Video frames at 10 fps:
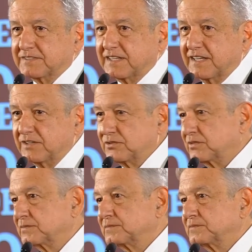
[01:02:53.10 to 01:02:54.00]
They had
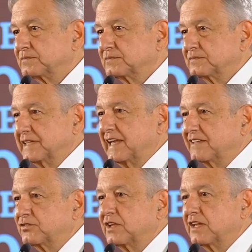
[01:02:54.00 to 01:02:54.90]
the, the
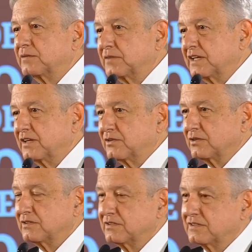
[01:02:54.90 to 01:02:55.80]
railway train from
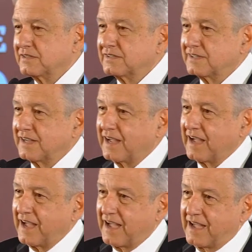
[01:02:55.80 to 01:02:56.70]
the city of
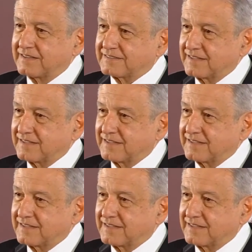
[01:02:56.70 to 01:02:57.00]
Mexico for